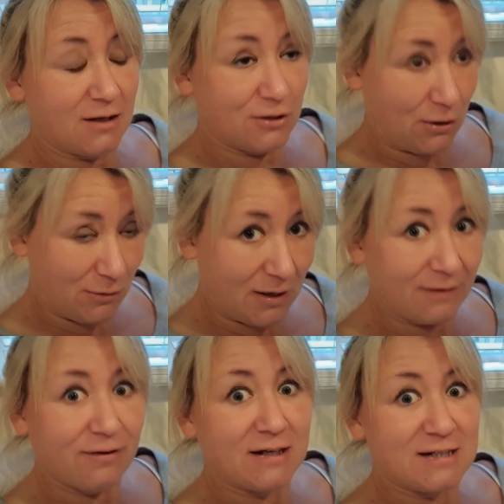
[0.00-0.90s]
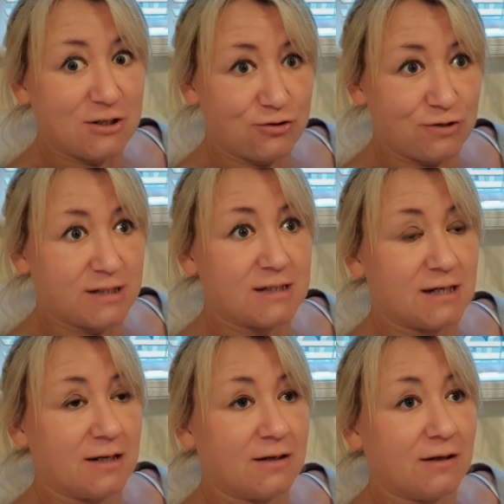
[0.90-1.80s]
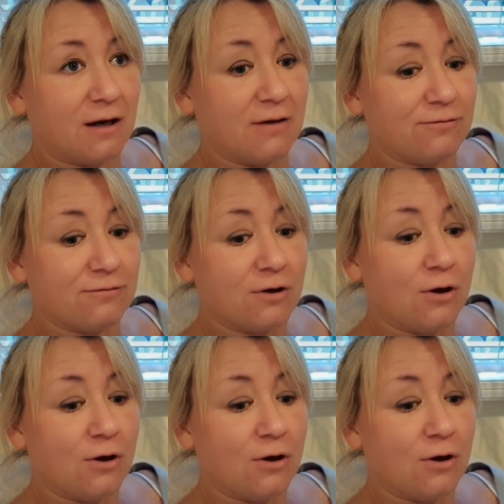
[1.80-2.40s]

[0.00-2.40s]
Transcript: you know, I've had an interest in and that I've